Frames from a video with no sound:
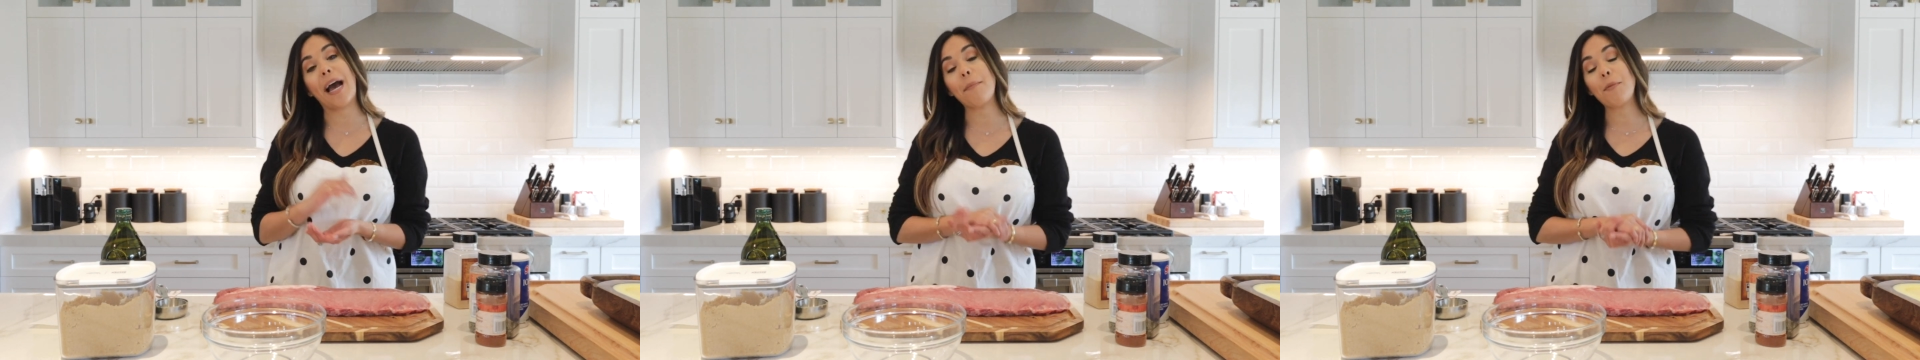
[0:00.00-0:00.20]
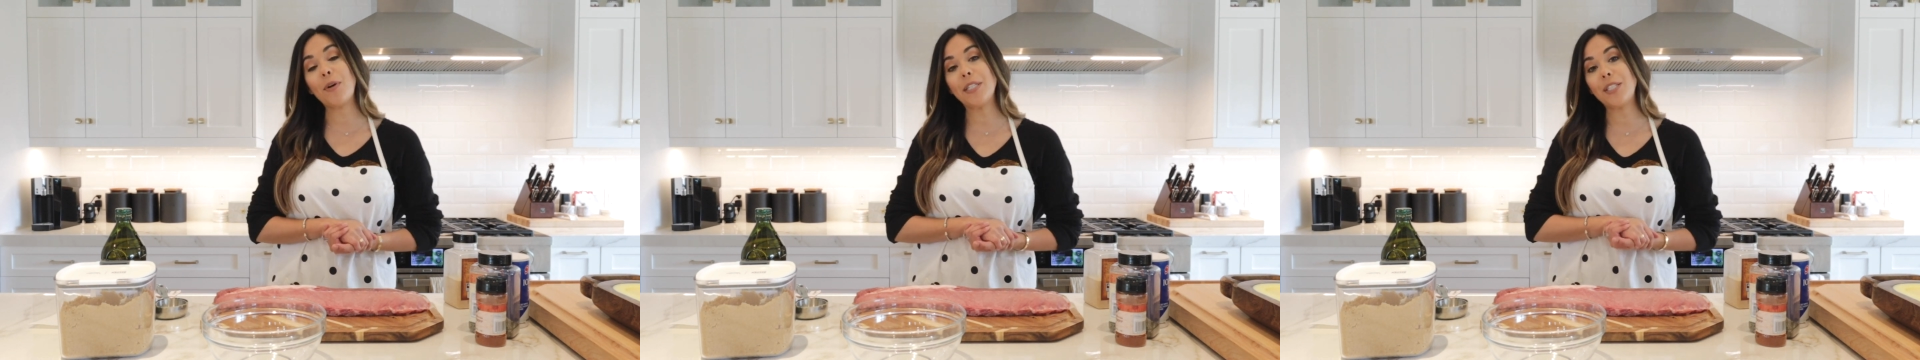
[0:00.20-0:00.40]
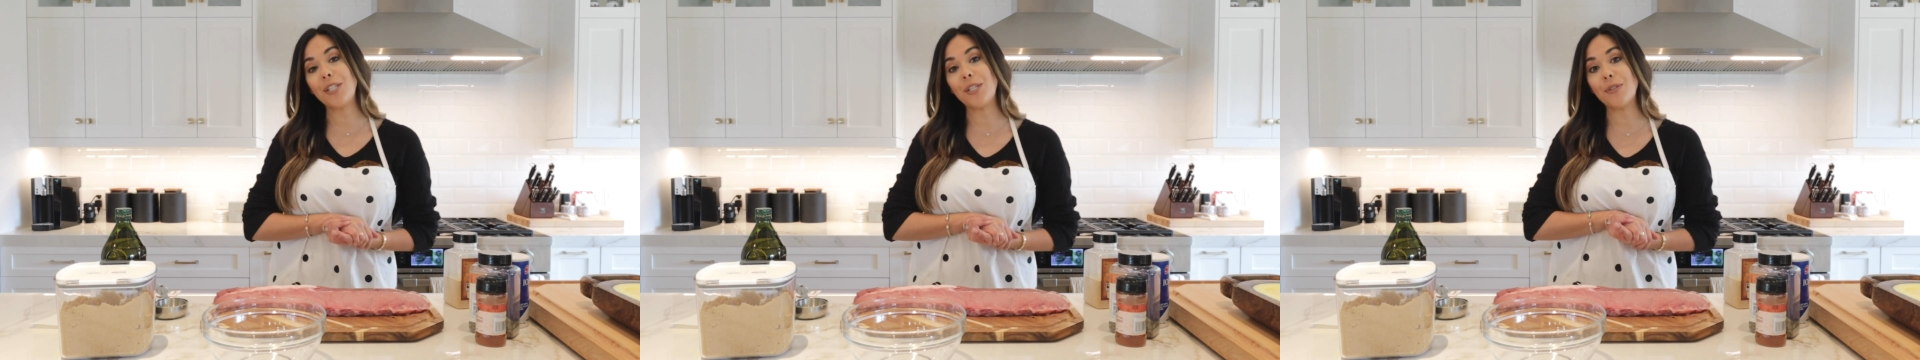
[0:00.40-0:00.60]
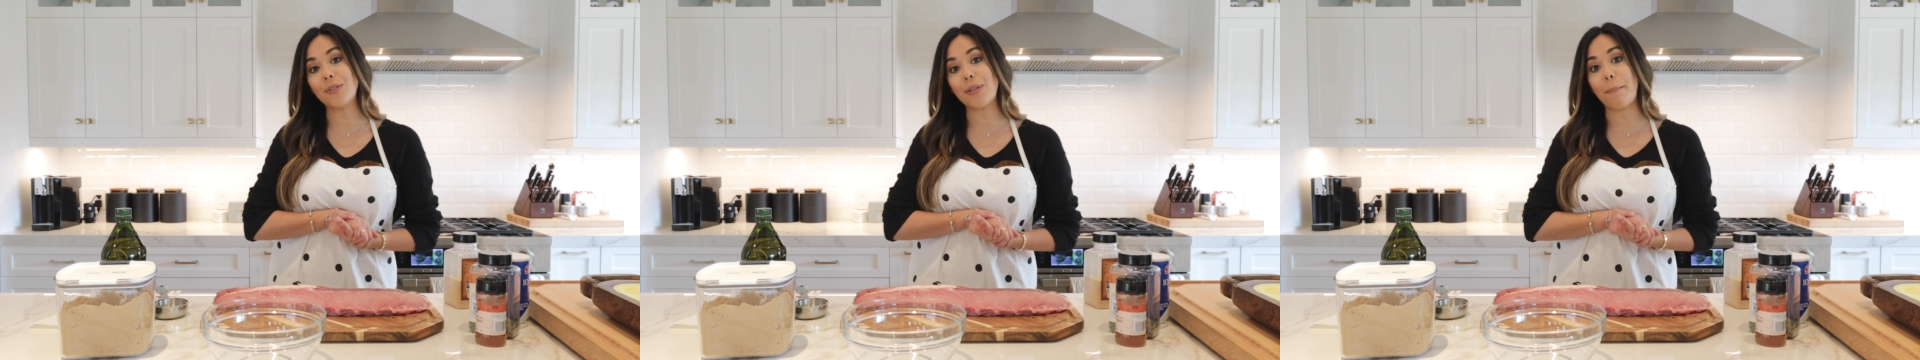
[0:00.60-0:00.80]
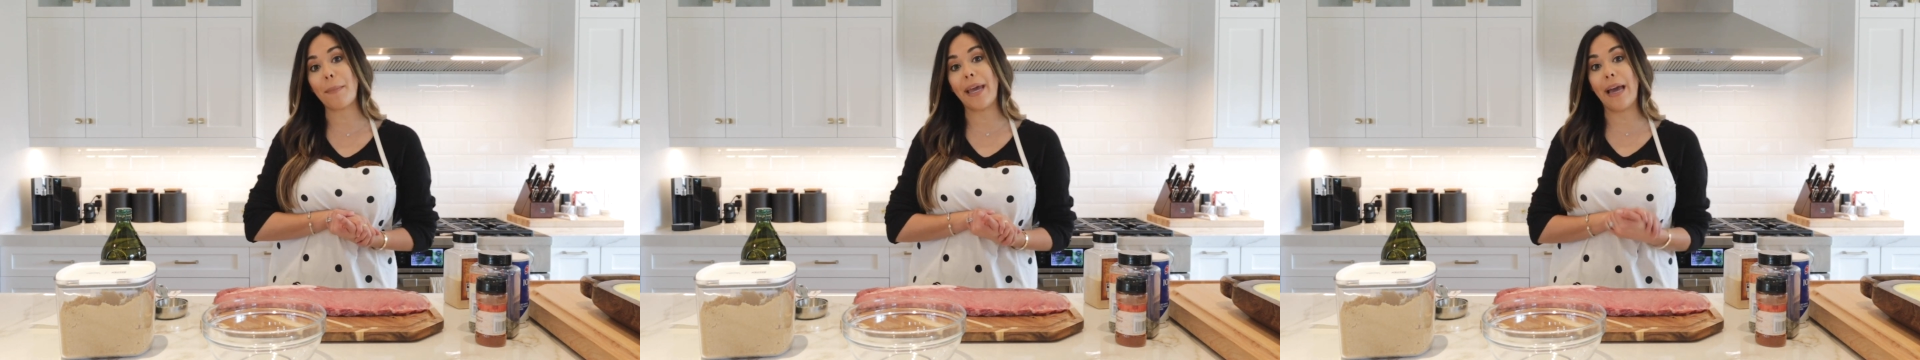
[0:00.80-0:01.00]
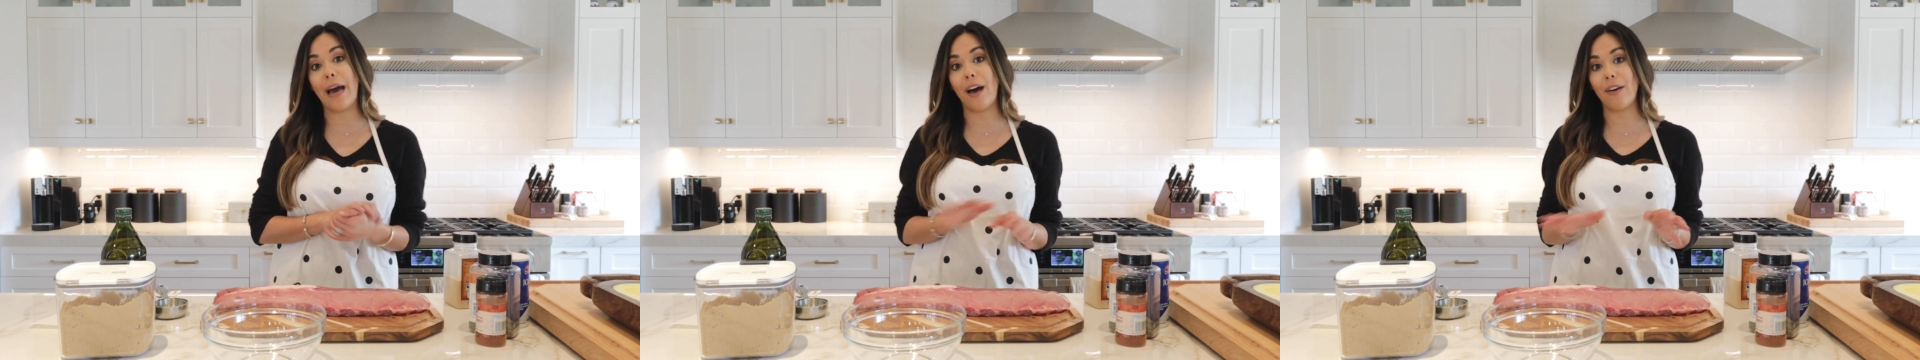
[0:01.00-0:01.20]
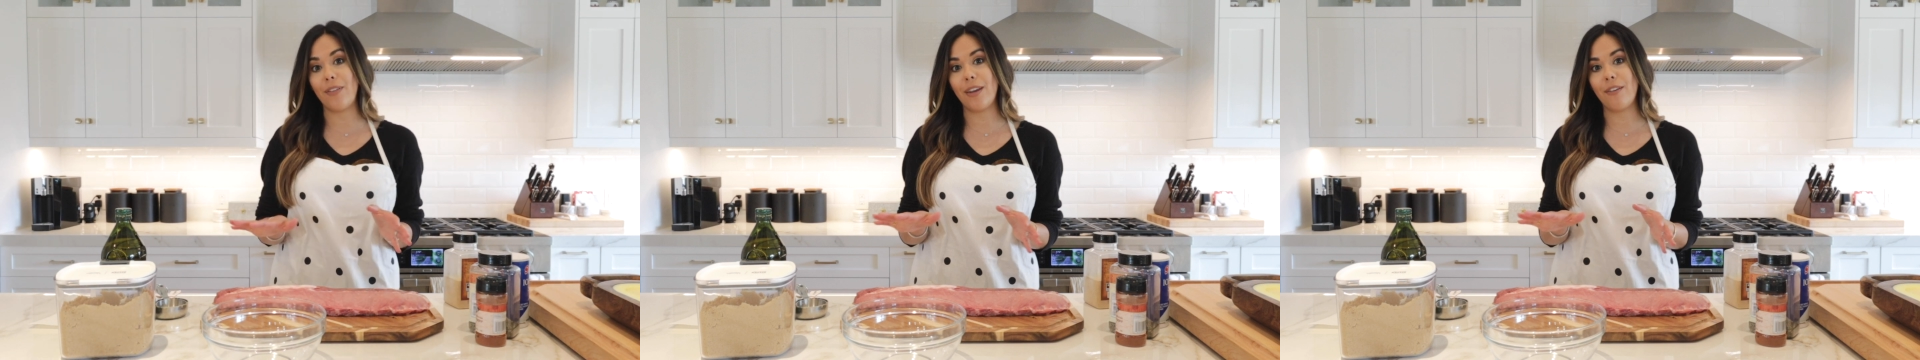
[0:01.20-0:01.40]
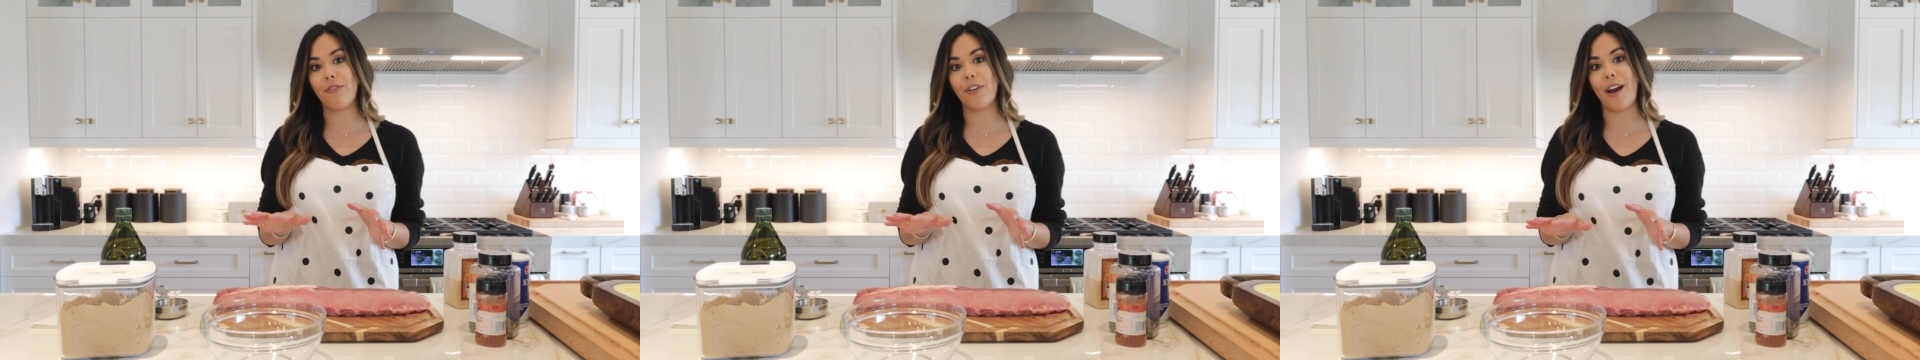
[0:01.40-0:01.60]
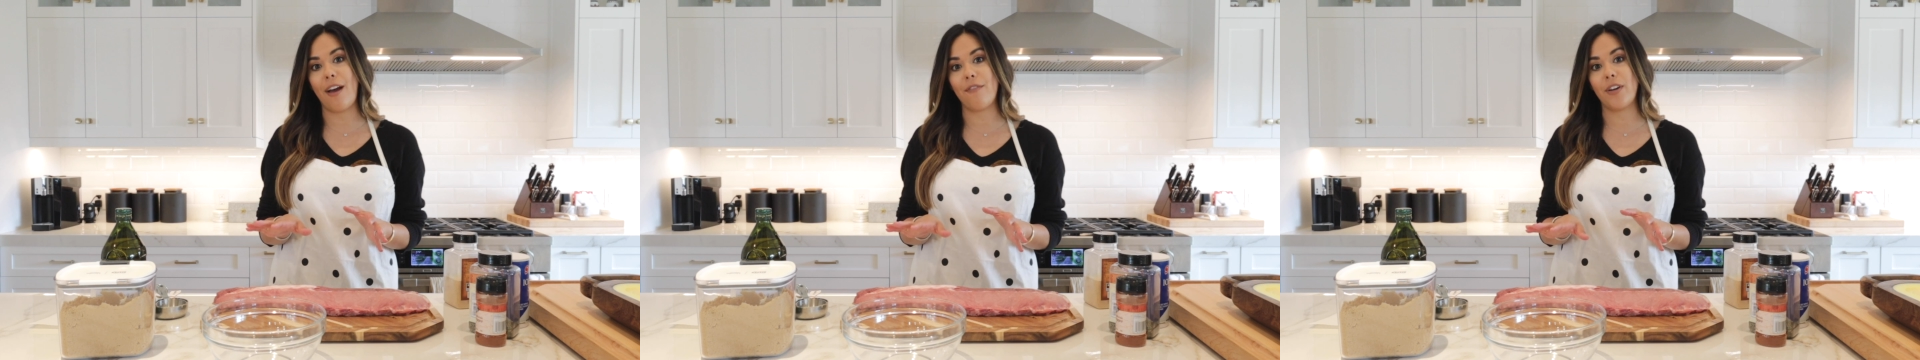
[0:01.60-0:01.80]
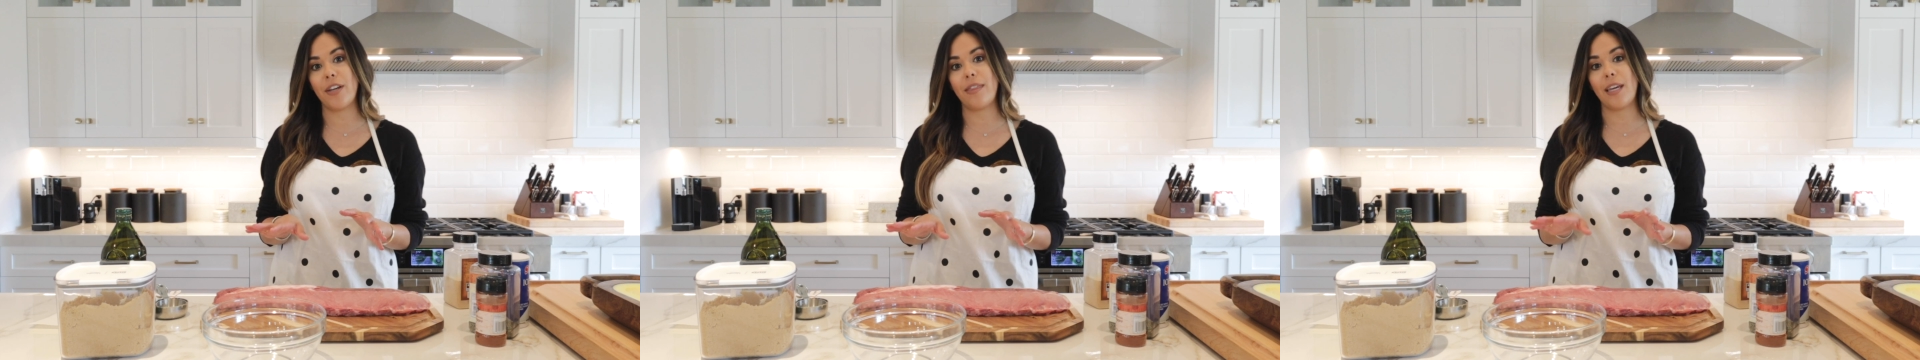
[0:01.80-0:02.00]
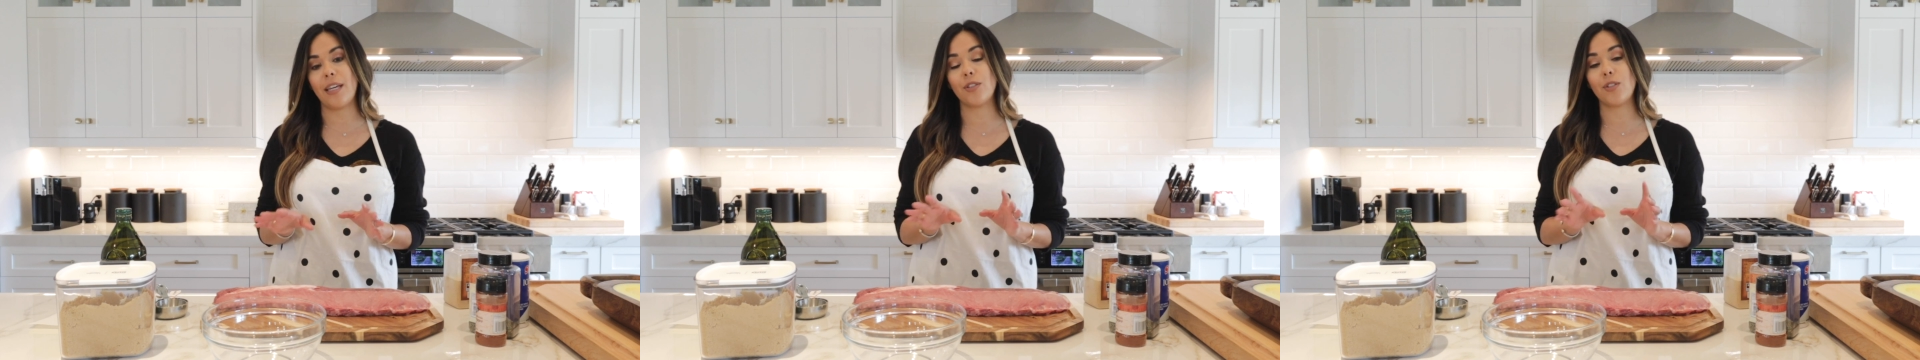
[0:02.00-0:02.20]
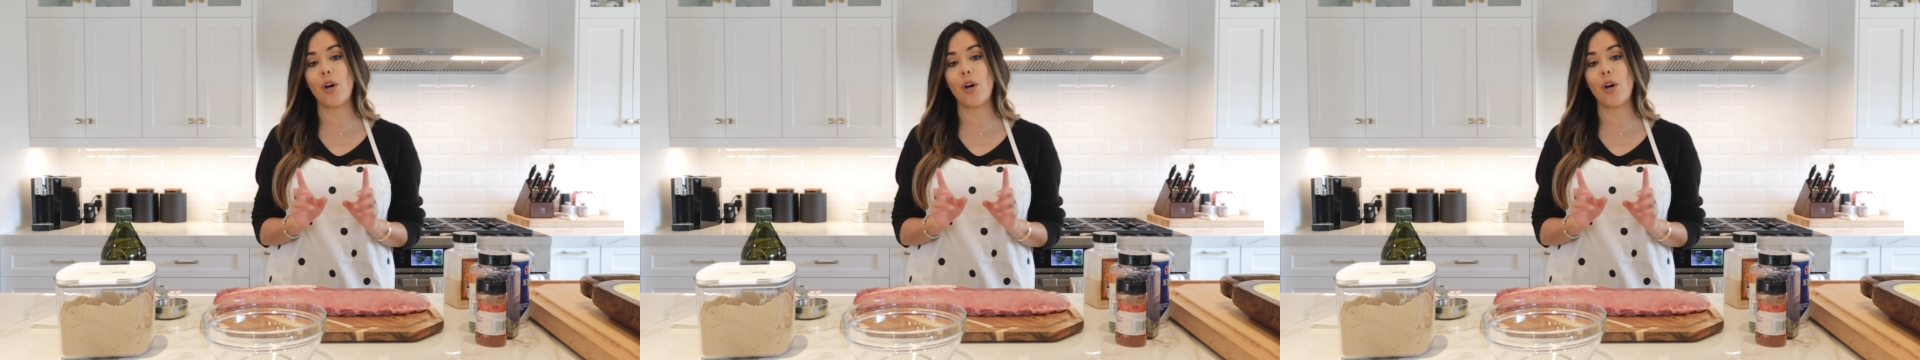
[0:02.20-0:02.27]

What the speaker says: I'm going to use my oven for everything.